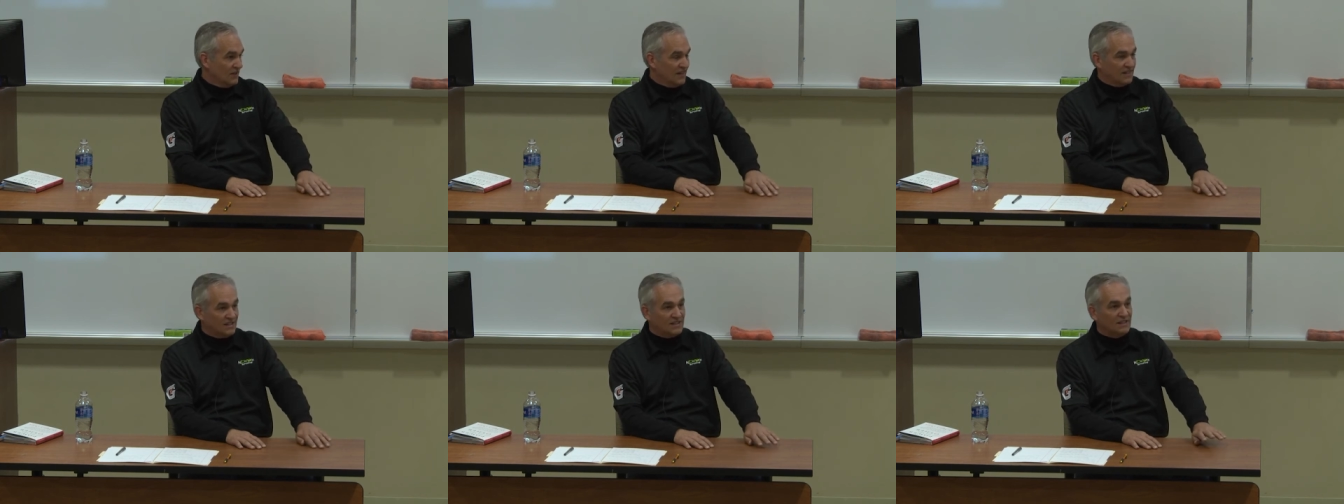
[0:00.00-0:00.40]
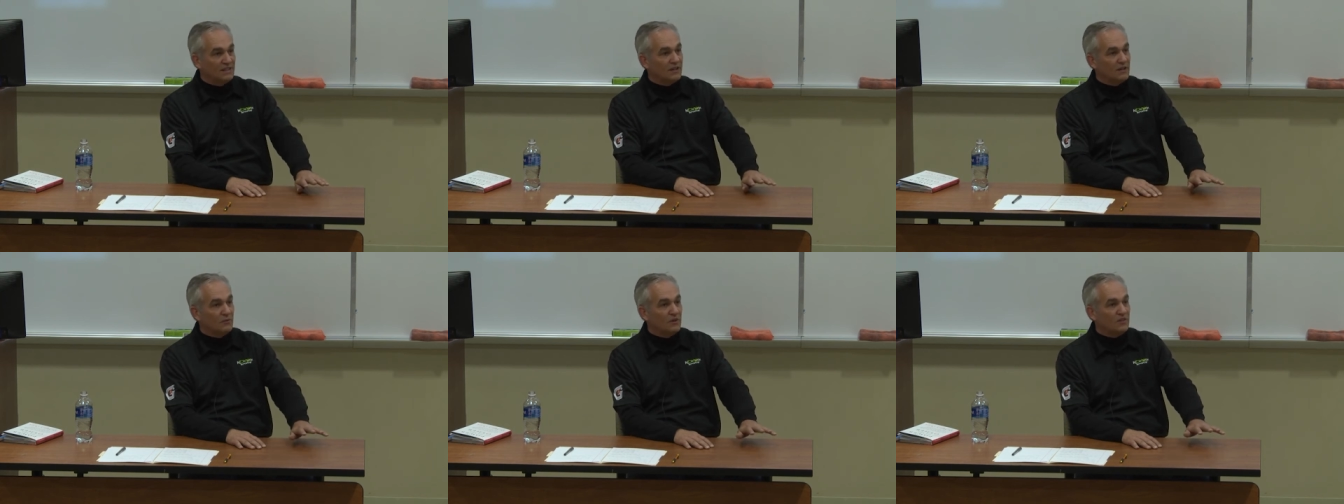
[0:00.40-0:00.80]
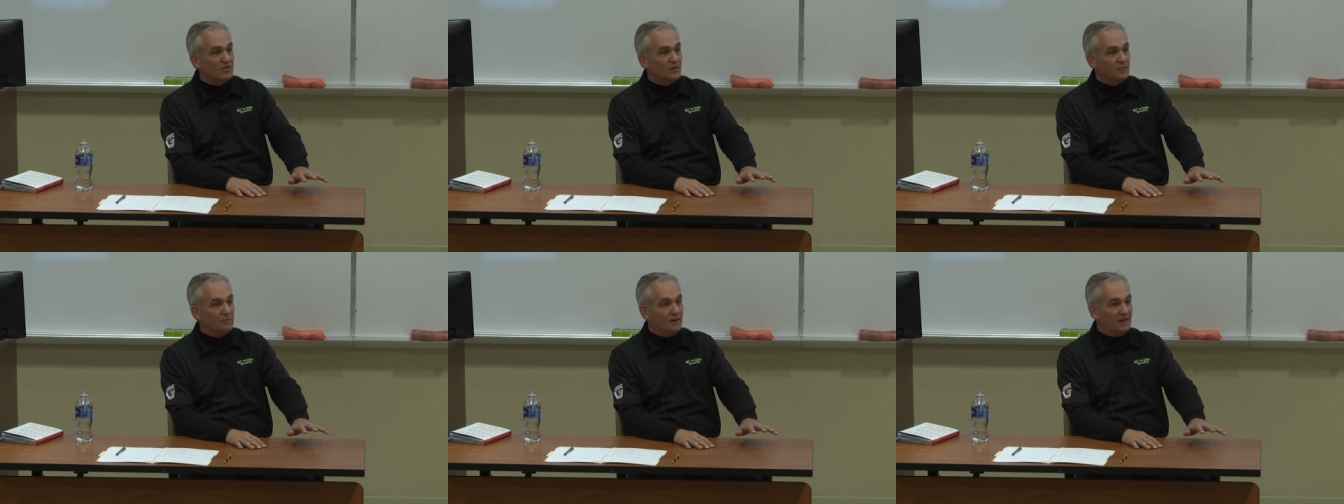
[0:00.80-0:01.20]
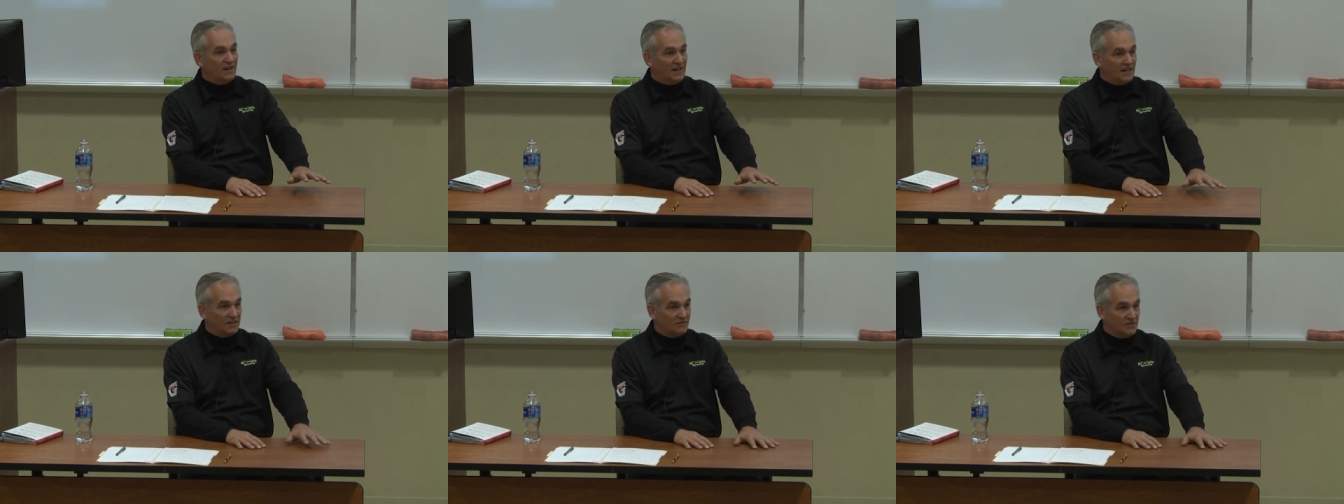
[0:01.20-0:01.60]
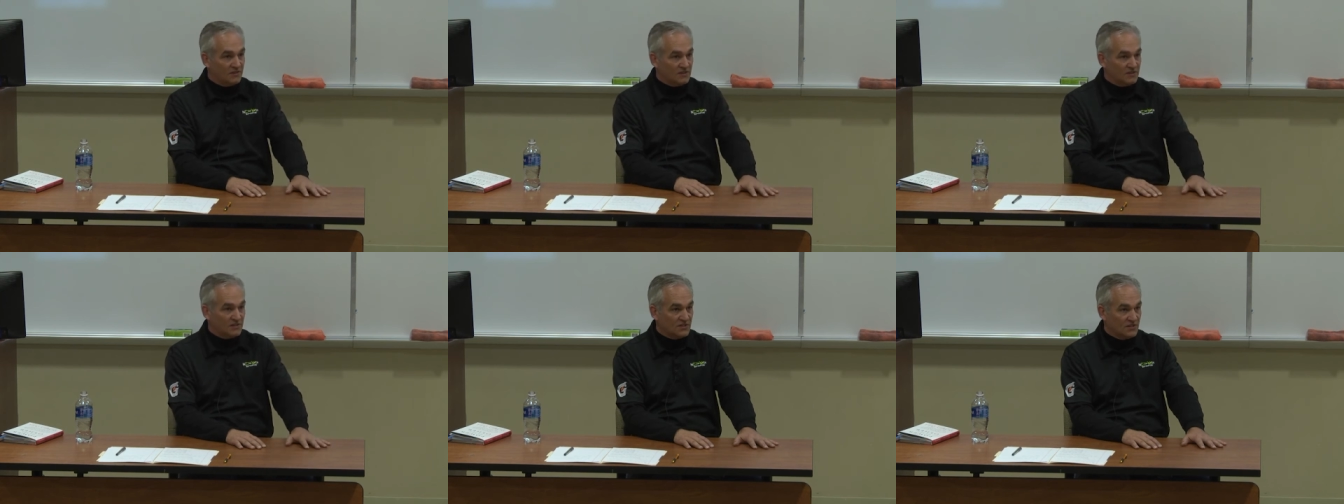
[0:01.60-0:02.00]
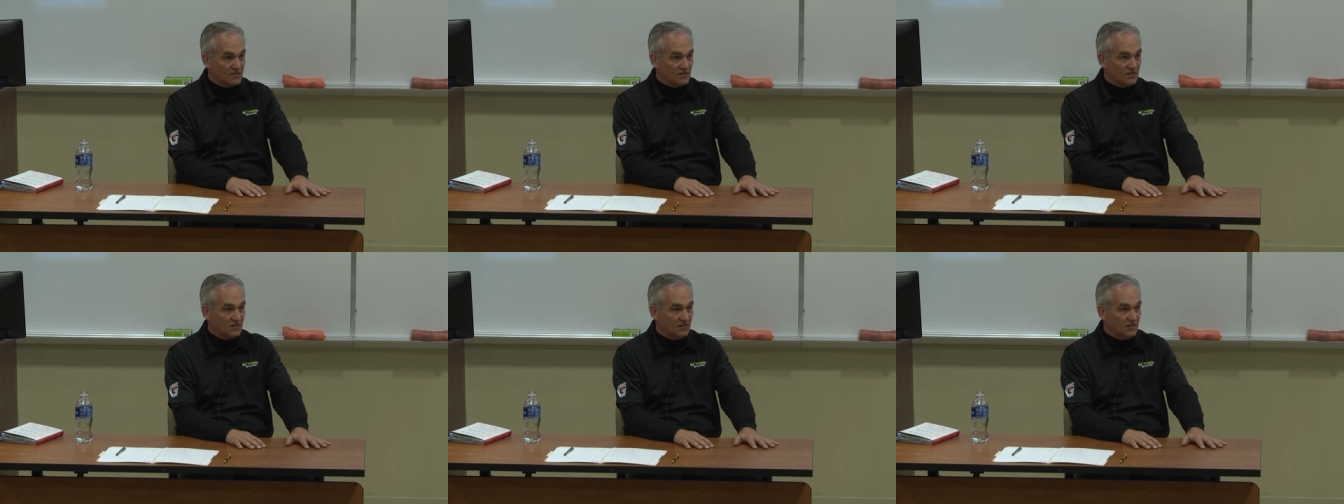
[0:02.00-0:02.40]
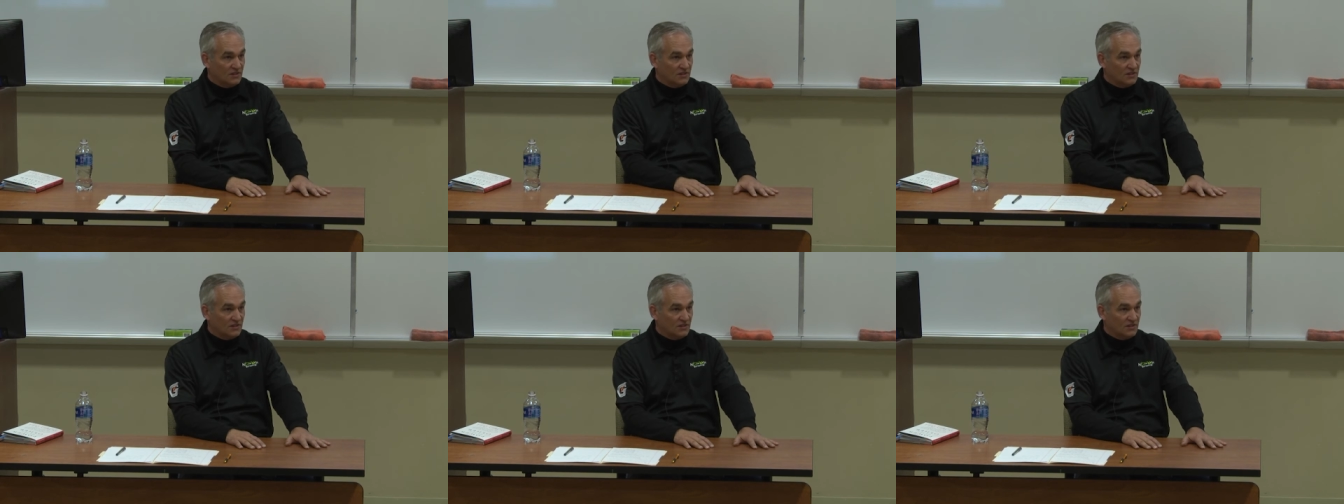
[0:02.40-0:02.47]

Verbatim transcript: and dealing with them ahead of the decision